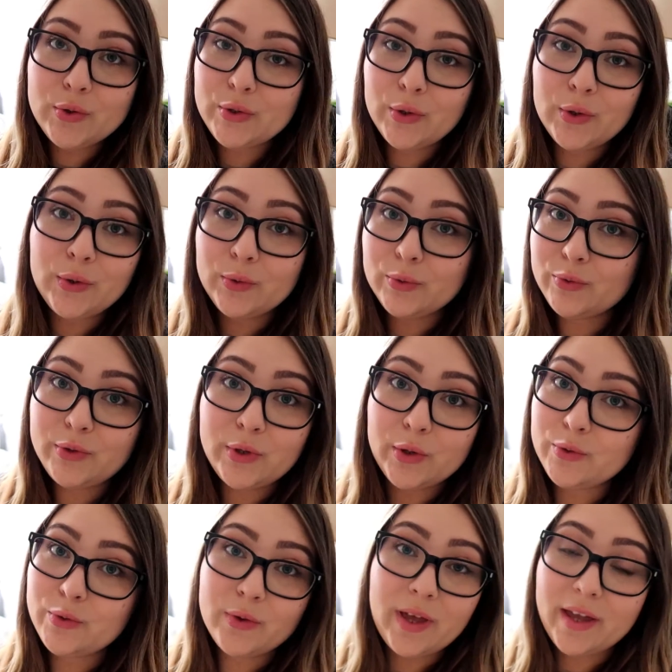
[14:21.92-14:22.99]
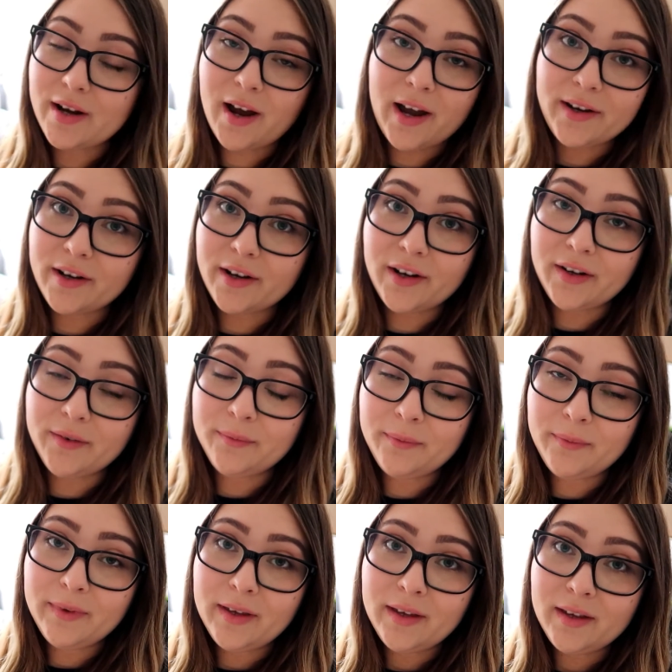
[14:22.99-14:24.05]
Also, don't do that either.
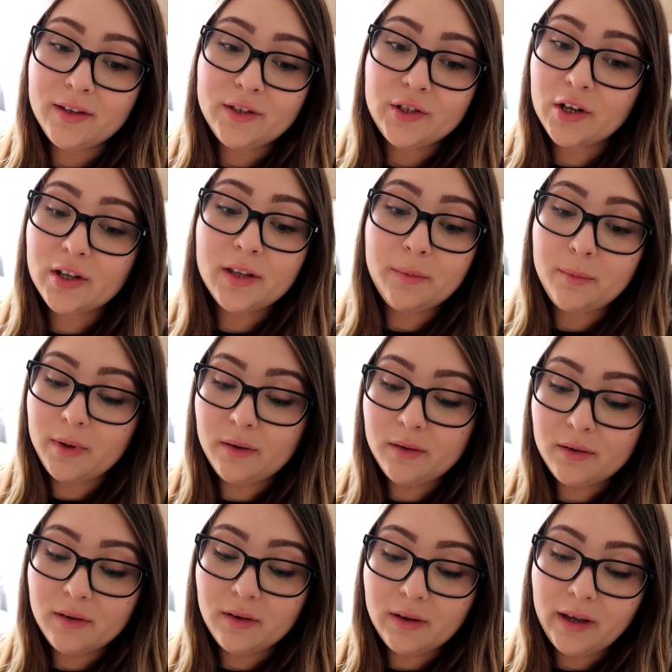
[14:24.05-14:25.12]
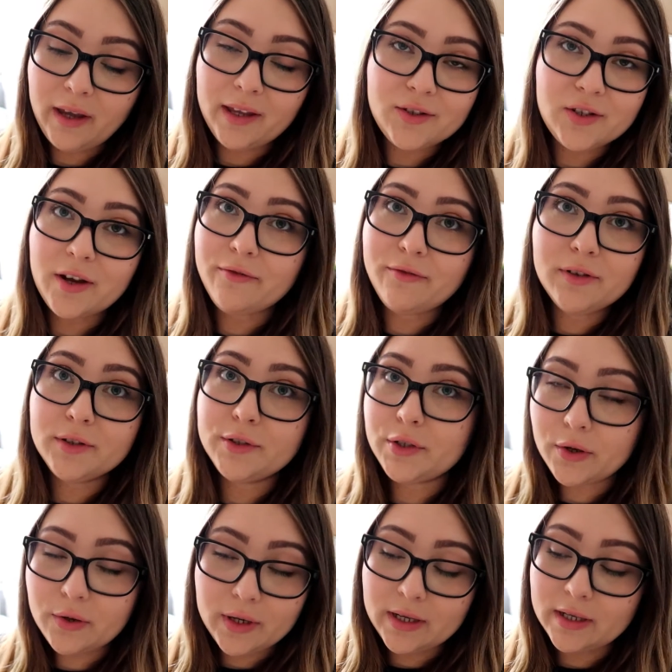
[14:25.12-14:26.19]
Chocolate milk and jam-filled
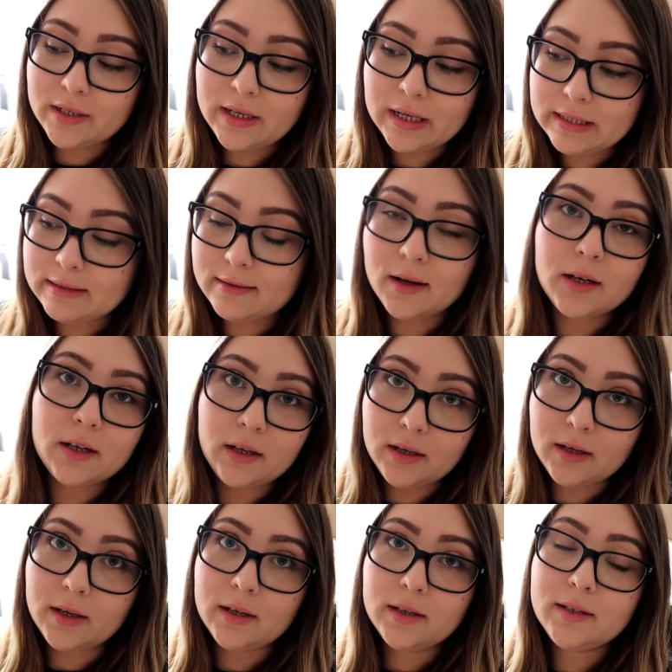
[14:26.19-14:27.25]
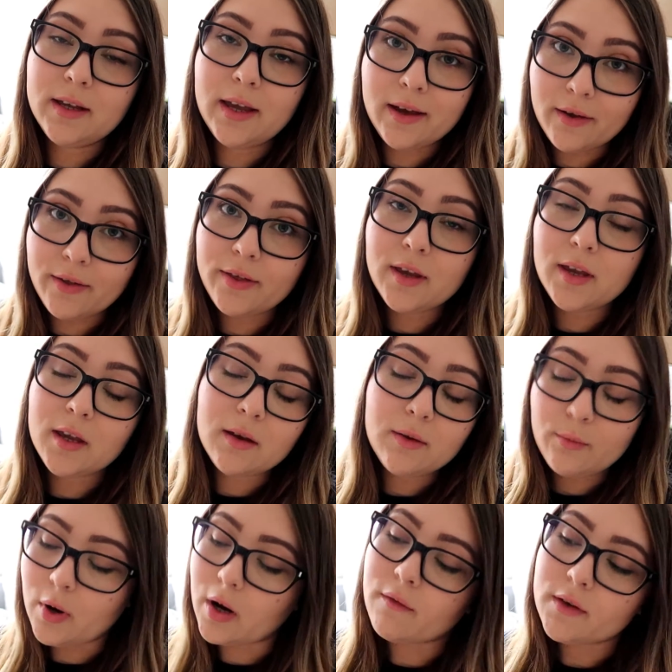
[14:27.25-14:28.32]
donut is not a good, healthy
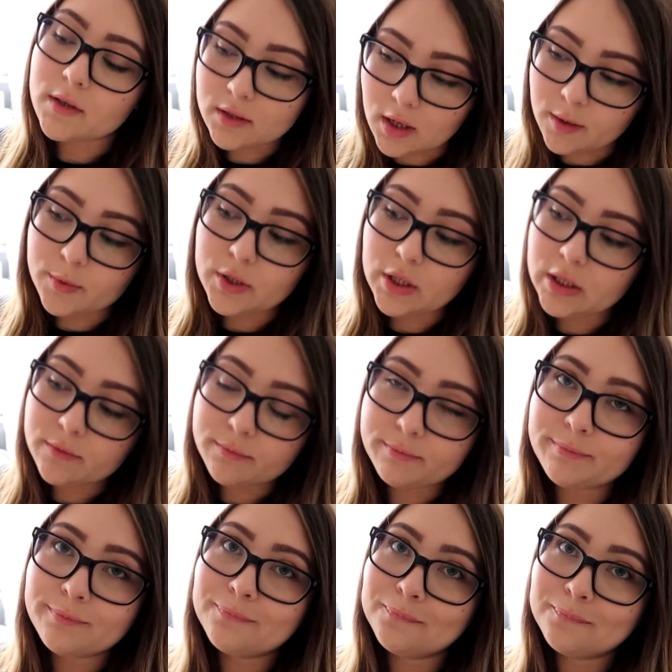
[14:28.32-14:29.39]
breakfast option.